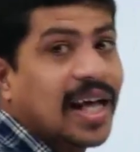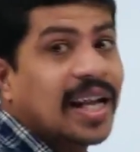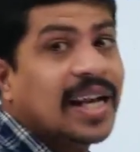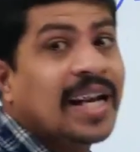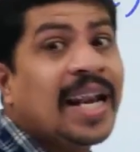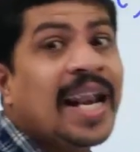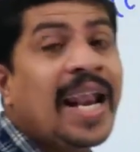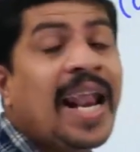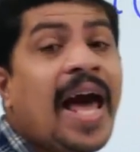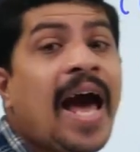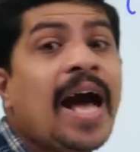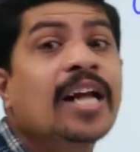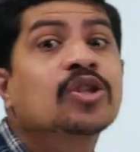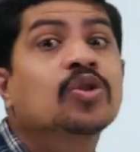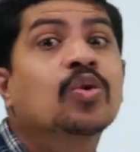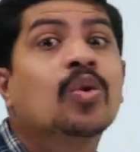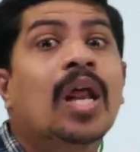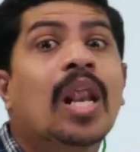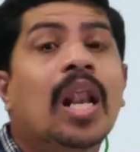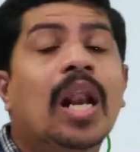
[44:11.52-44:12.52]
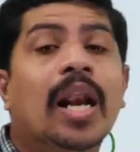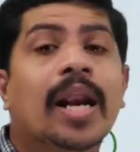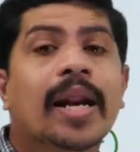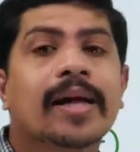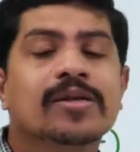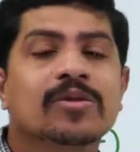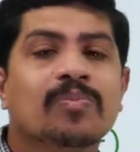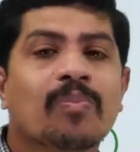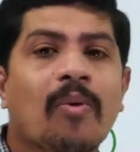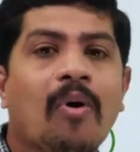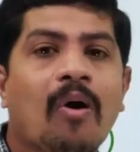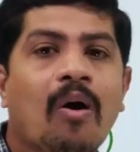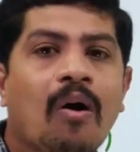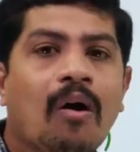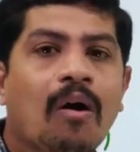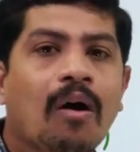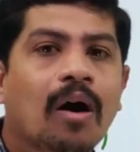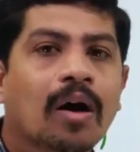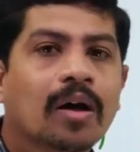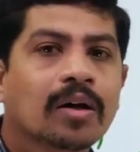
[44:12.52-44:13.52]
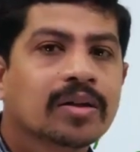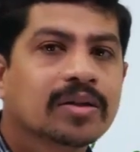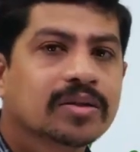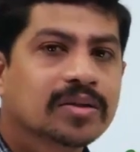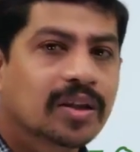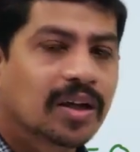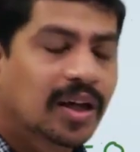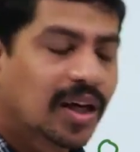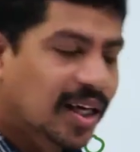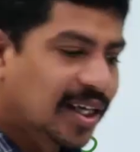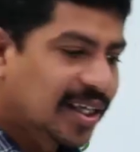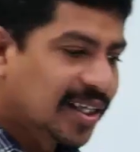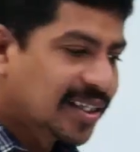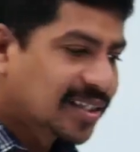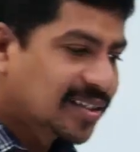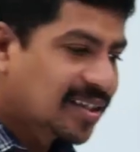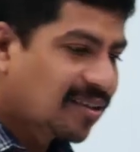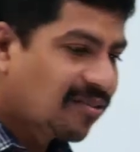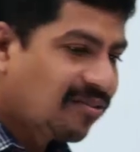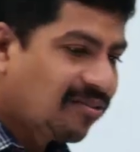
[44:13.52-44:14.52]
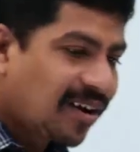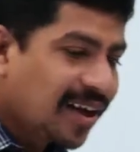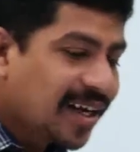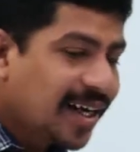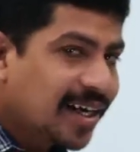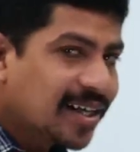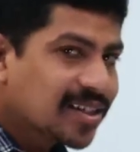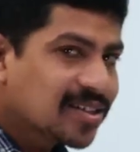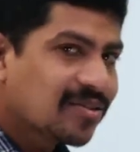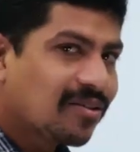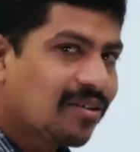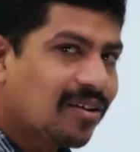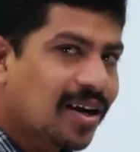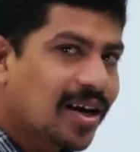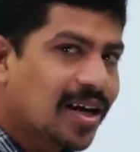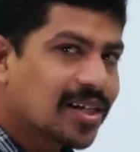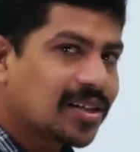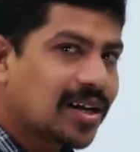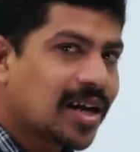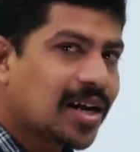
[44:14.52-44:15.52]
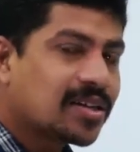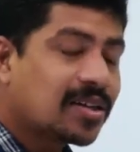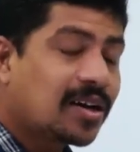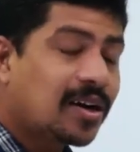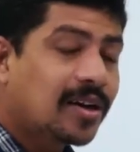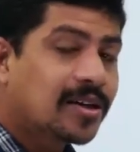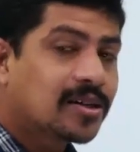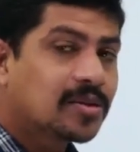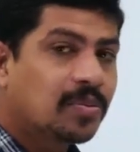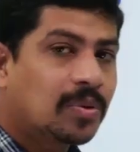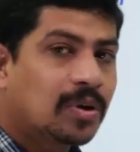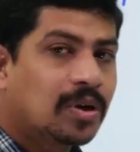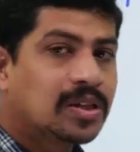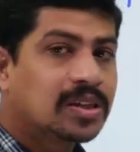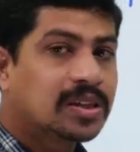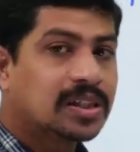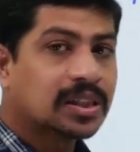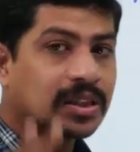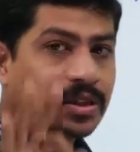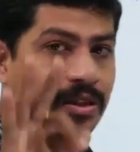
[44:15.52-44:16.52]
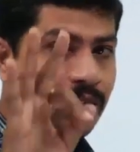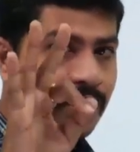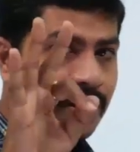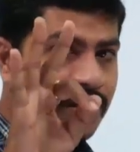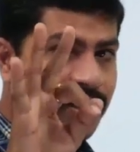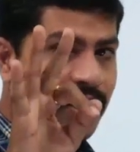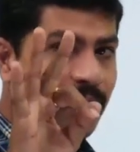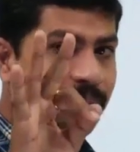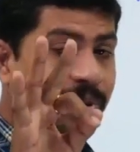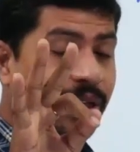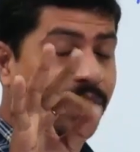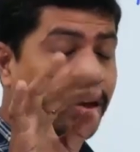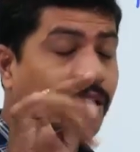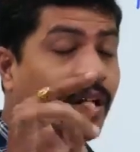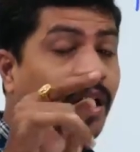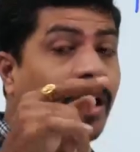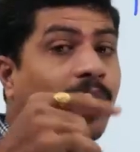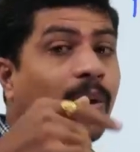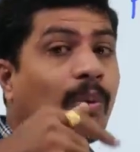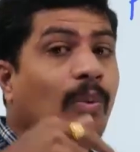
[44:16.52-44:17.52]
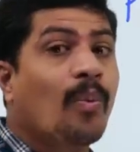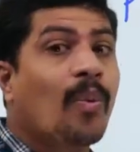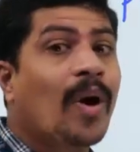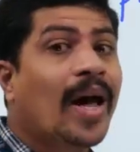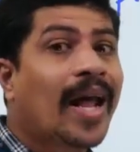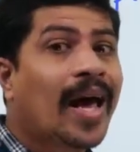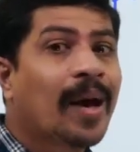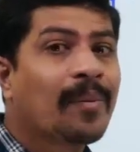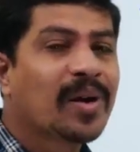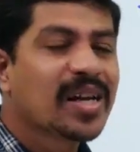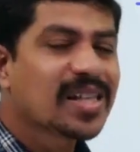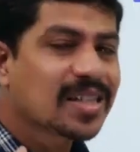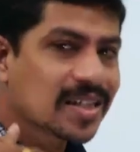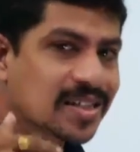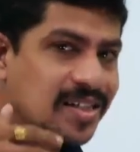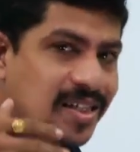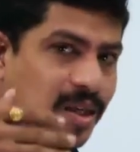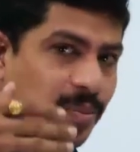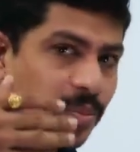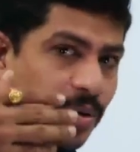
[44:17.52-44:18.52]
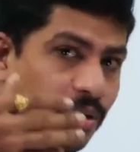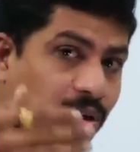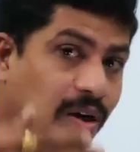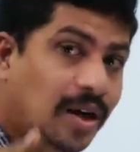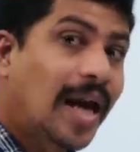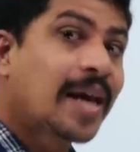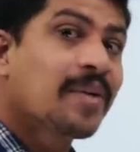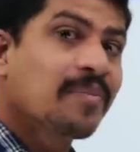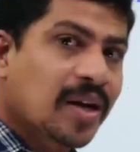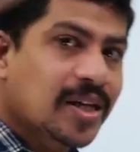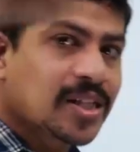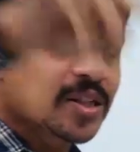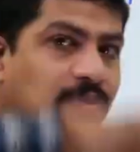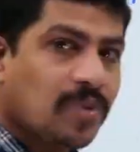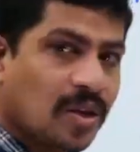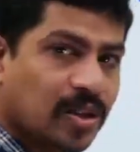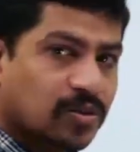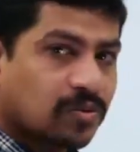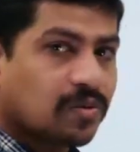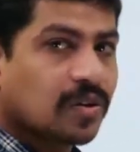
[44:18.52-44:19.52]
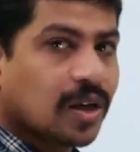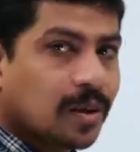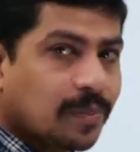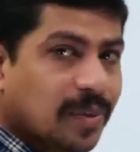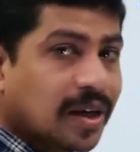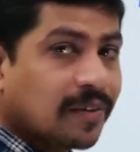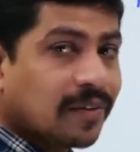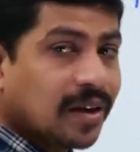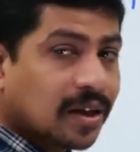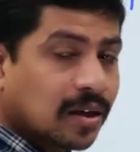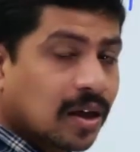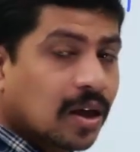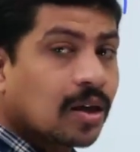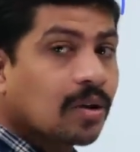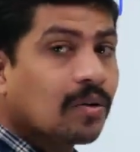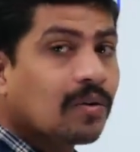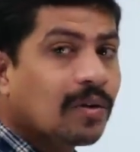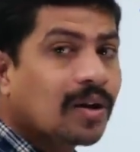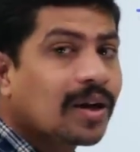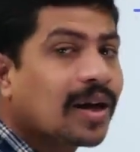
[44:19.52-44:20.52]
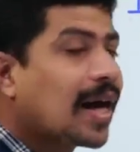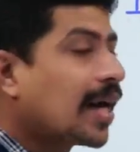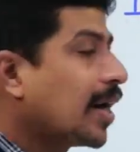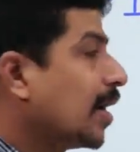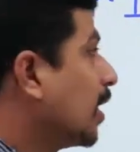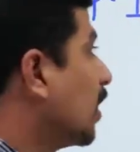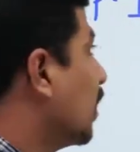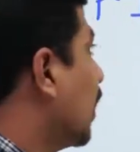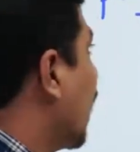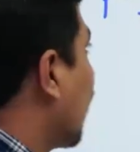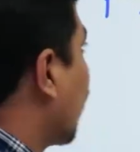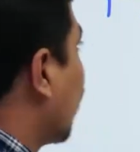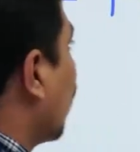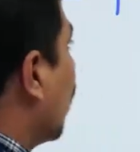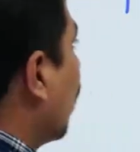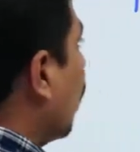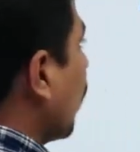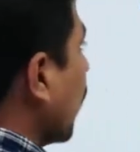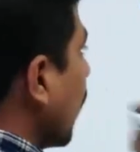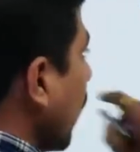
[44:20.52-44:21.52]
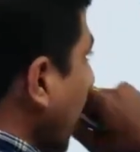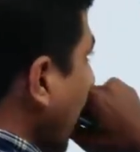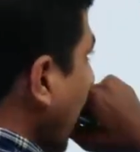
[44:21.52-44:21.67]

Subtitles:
natural response. Sir, why it is called as natural response? In third chapter, when I am discussing about time response, we will be giving good clarity there. Okay,